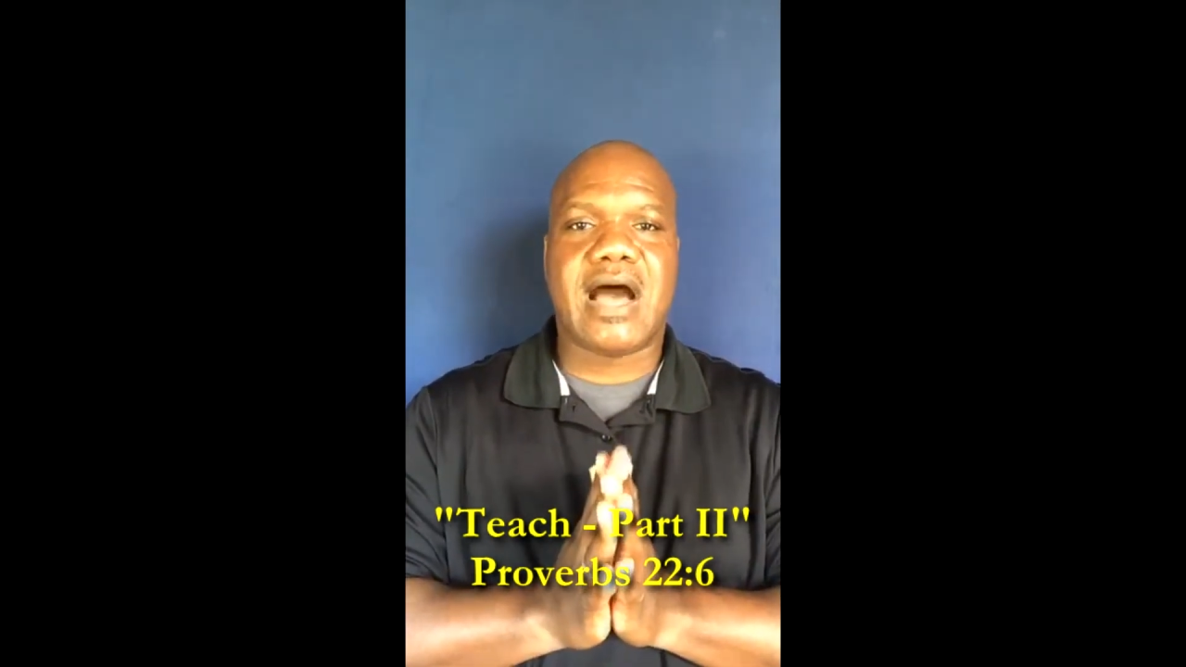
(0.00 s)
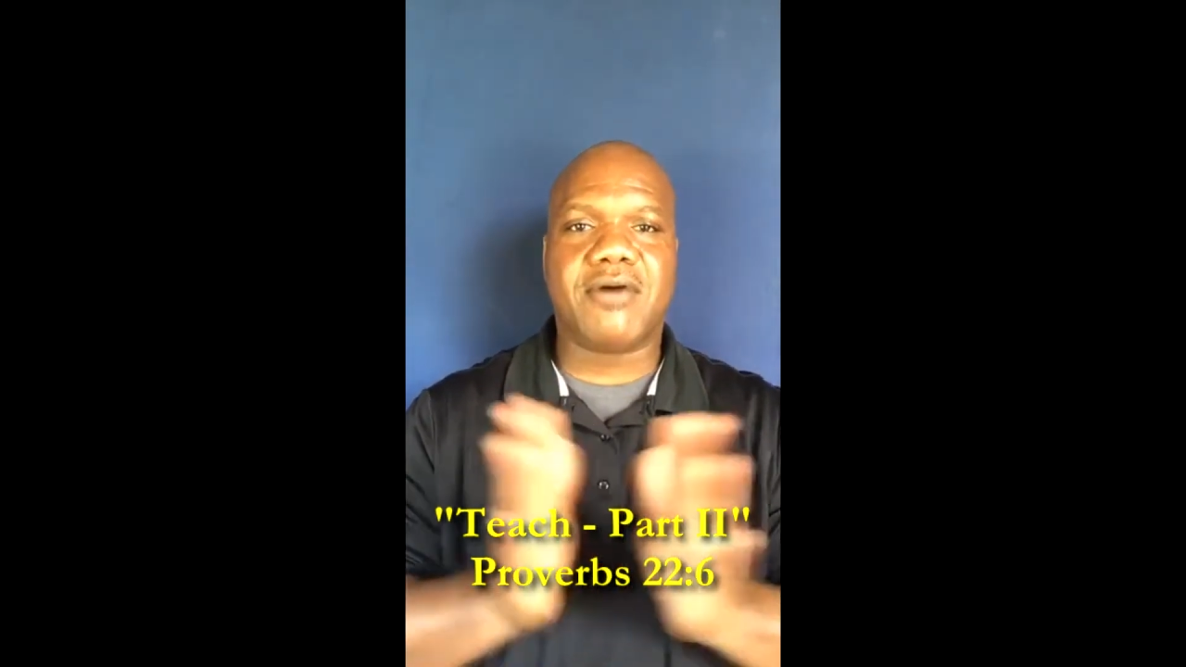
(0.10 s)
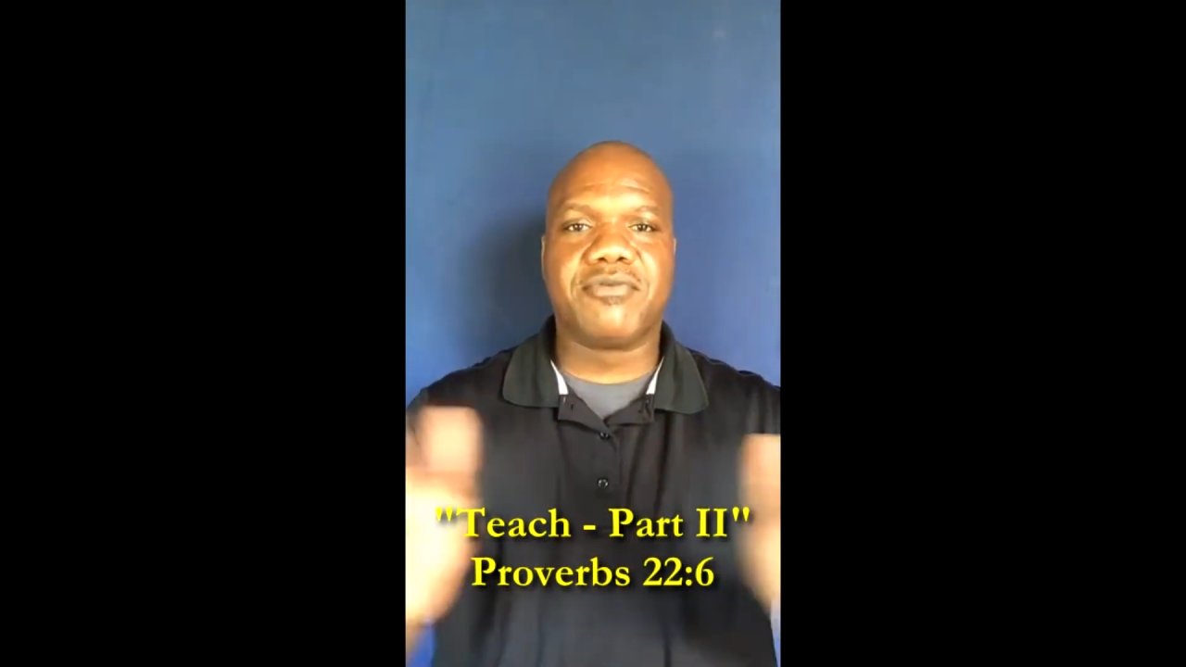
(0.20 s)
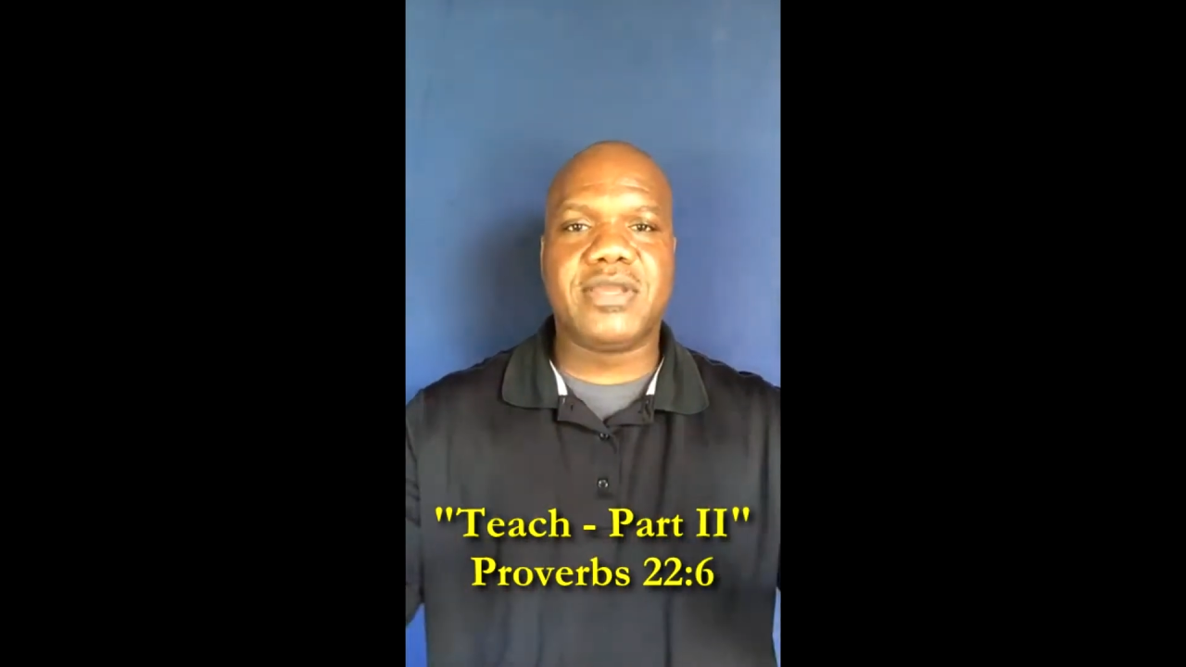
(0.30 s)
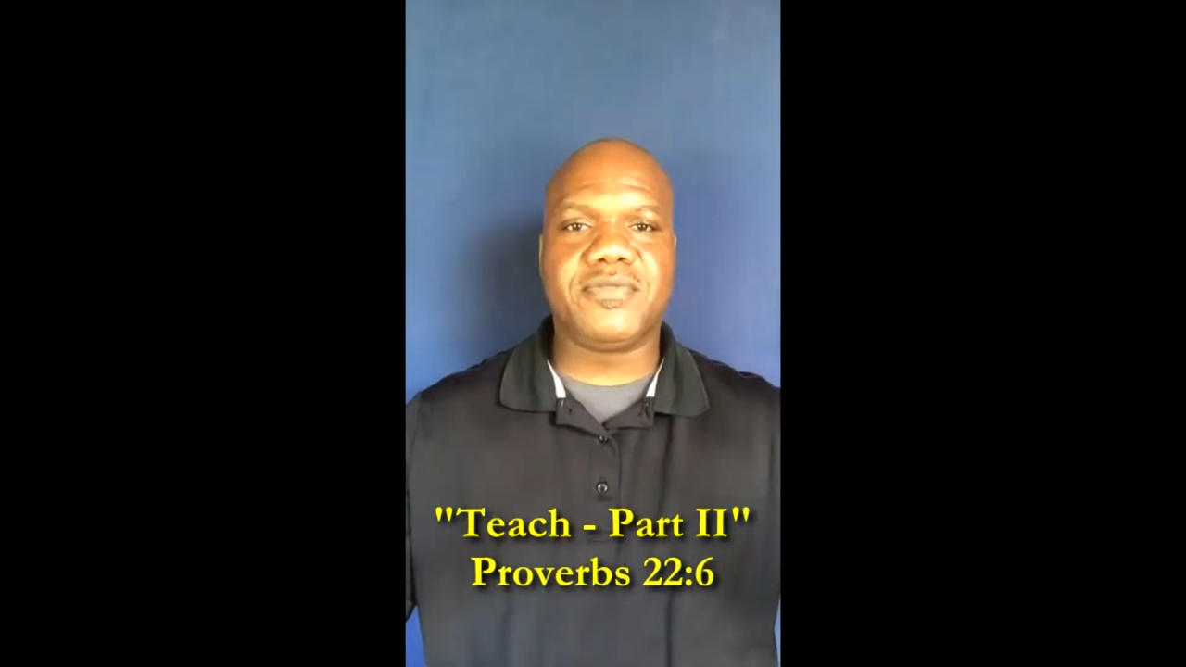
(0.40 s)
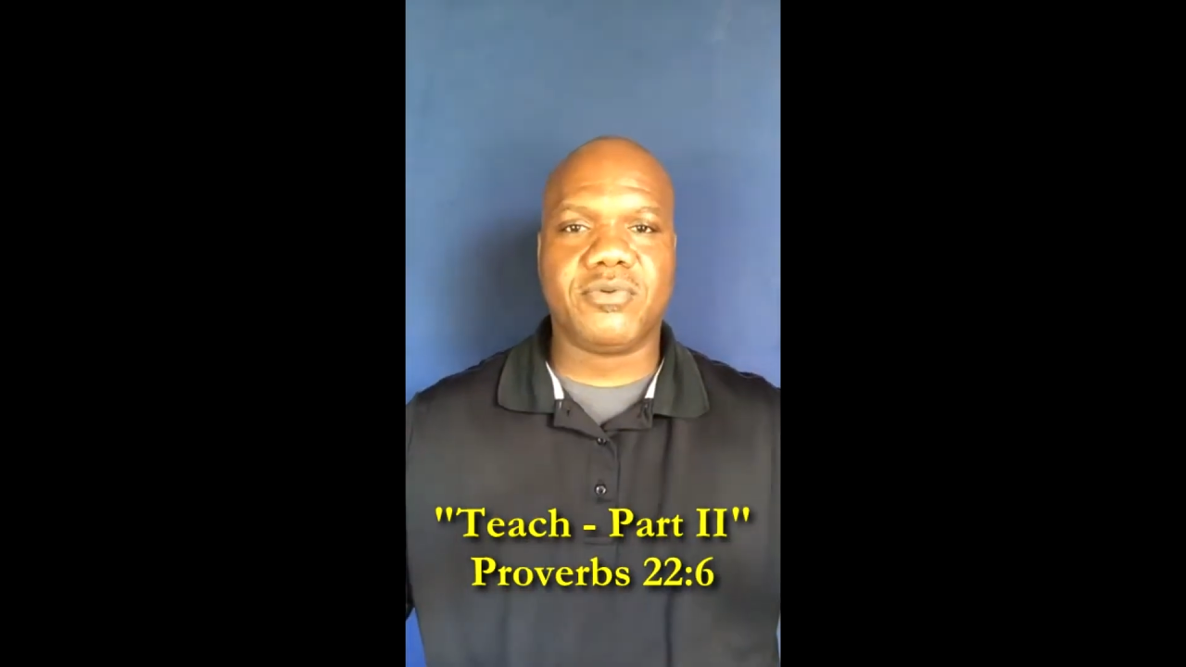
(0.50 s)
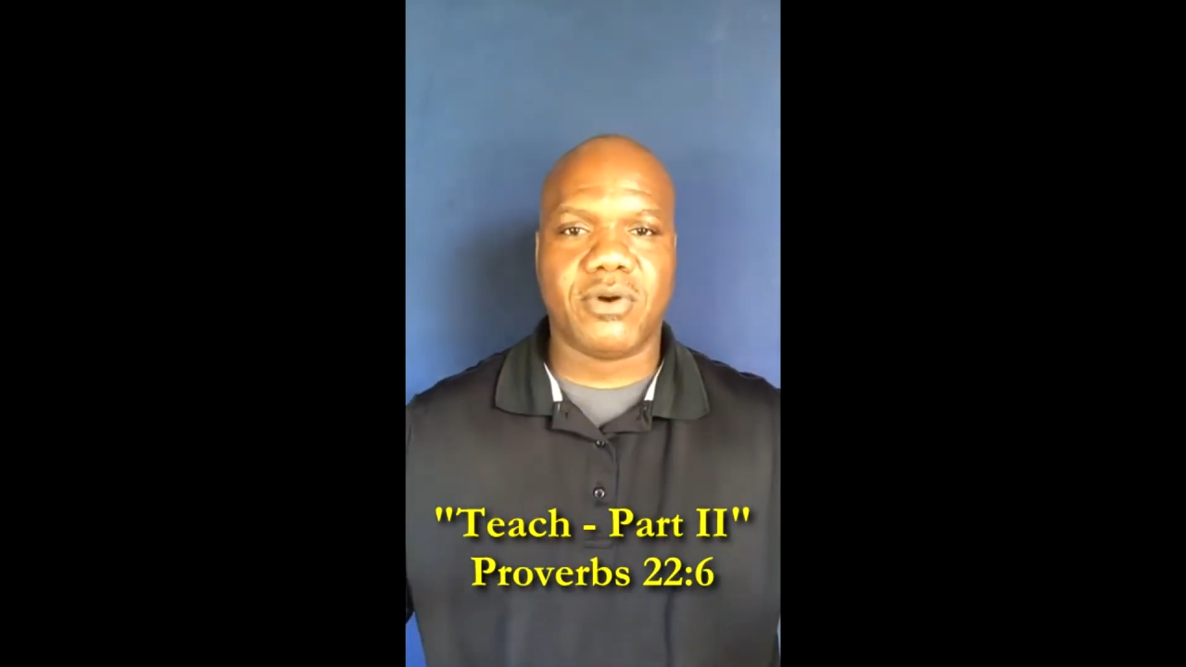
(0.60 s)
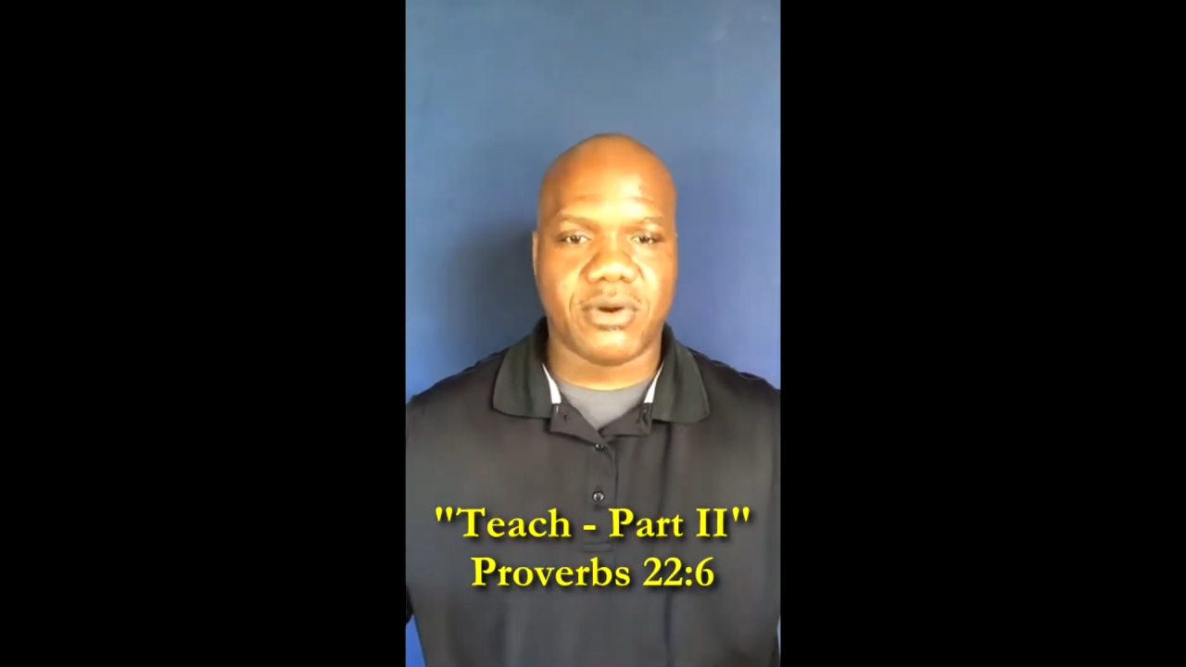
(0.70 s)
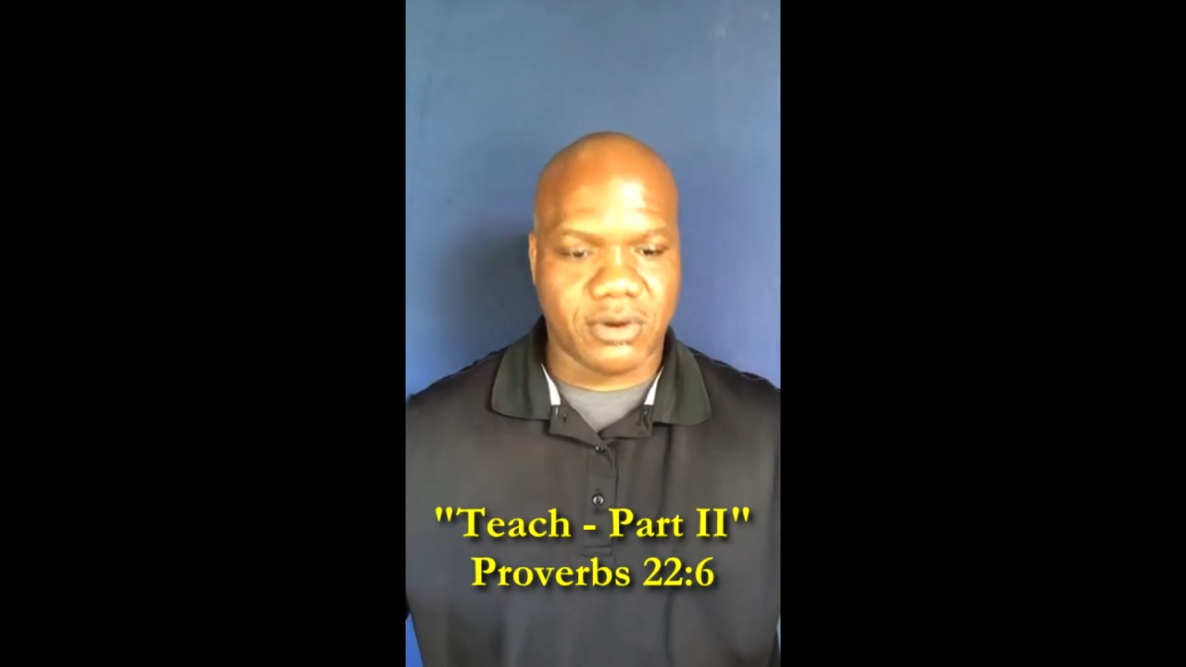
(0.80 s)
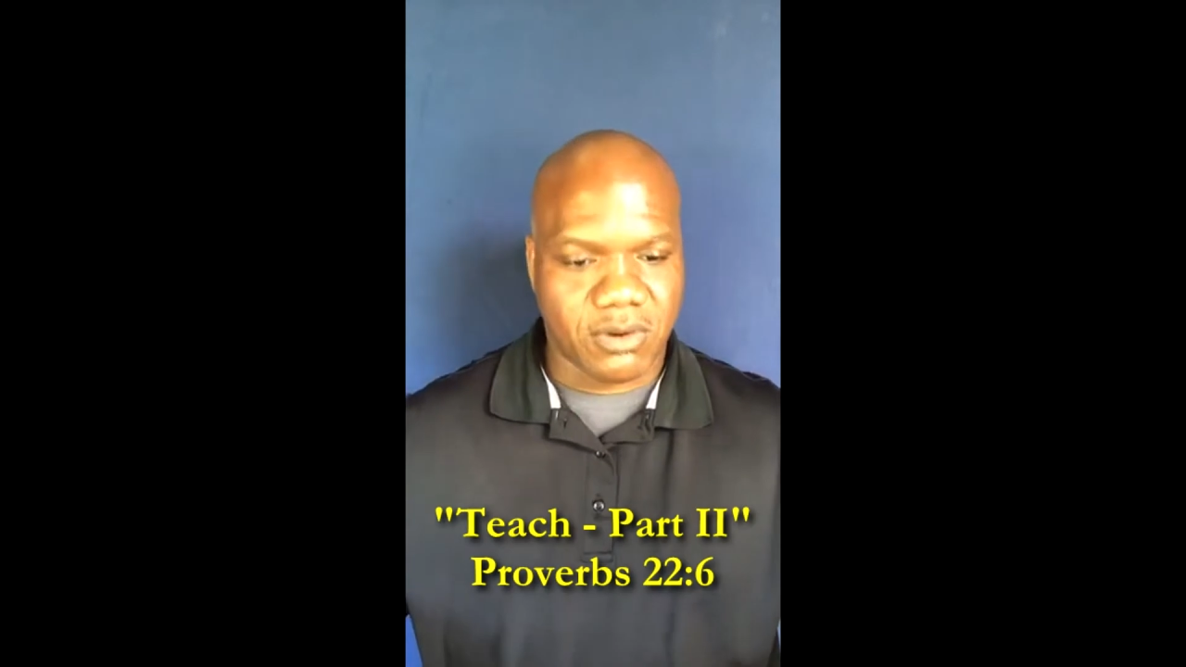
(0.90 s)
I'll read the
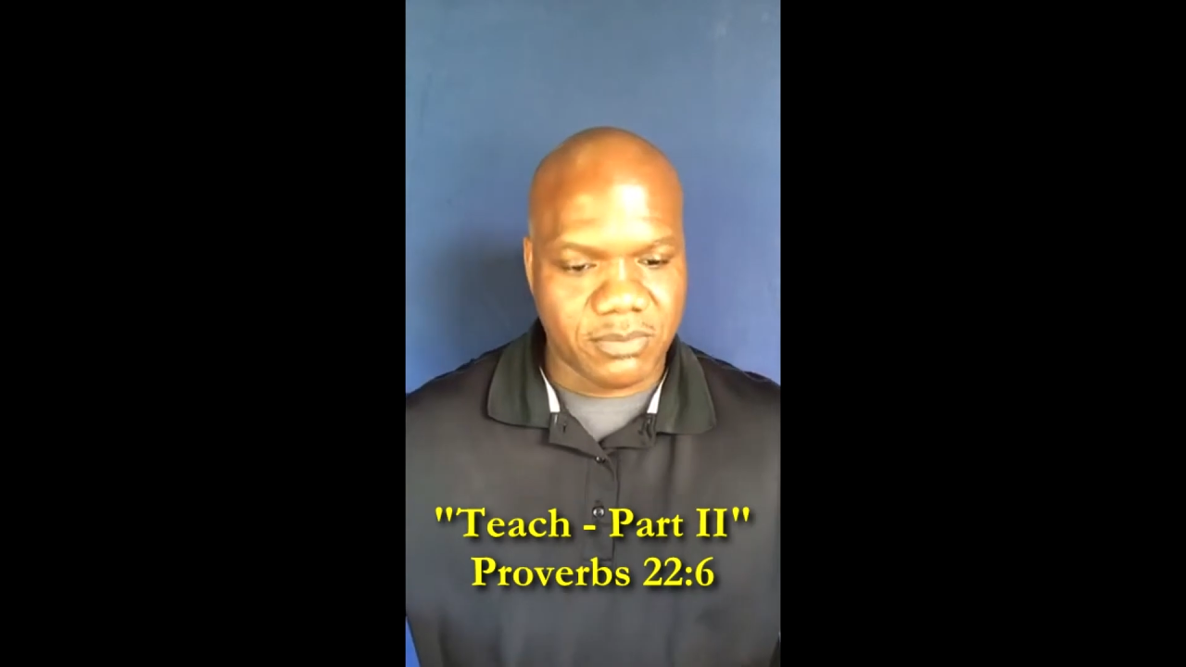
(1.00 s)
word